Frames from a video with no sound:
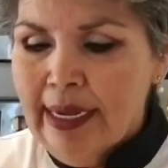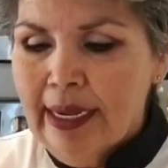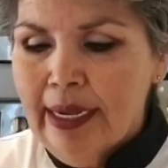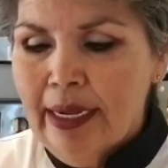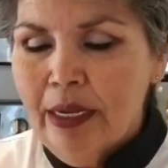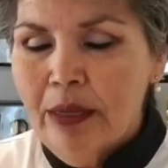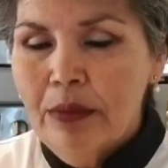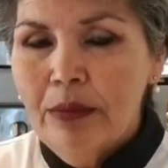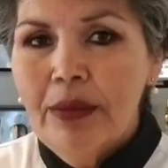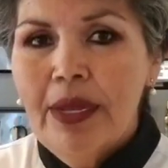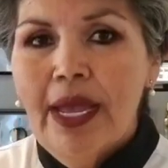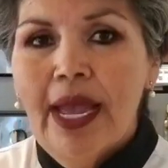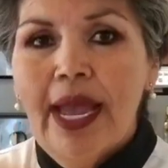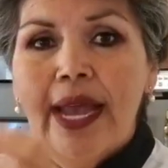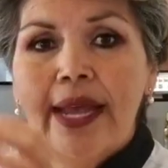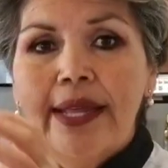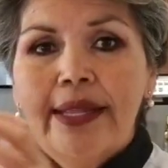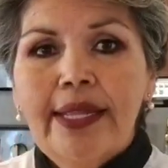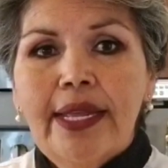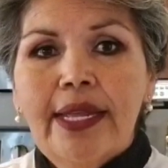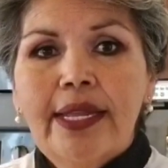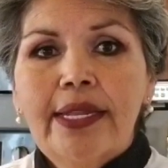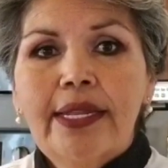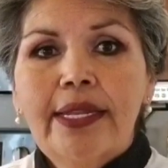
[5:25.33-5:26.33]

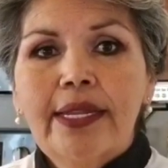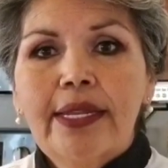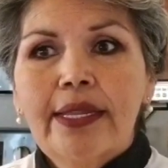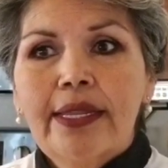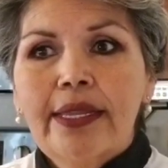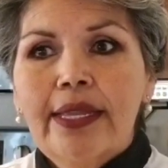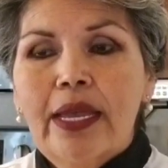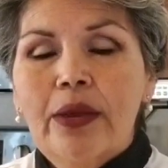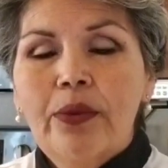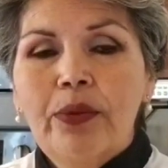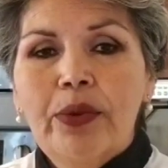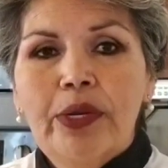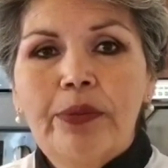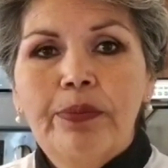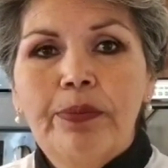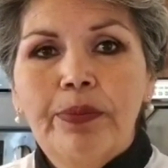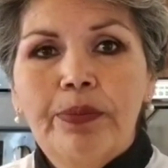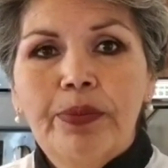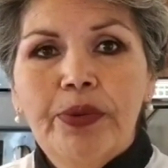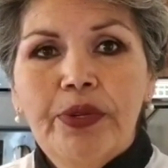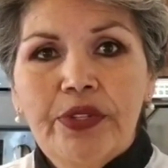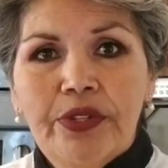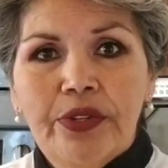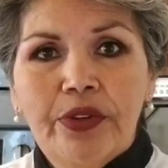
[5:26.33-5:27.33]
And then they would
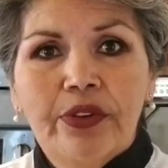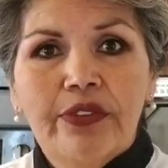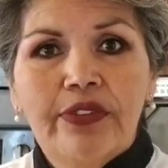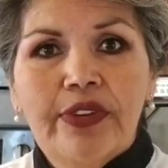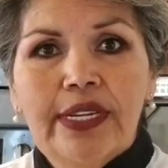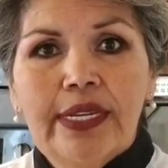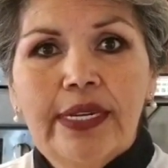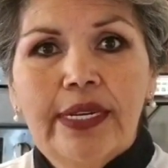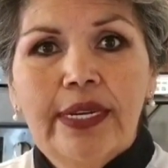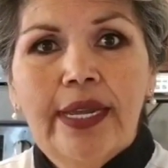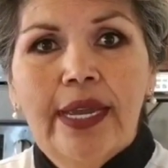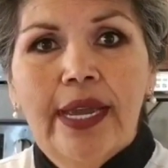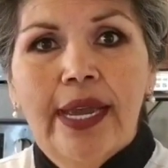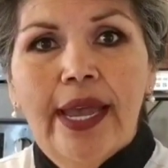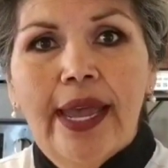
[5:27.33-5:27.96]
preserve it.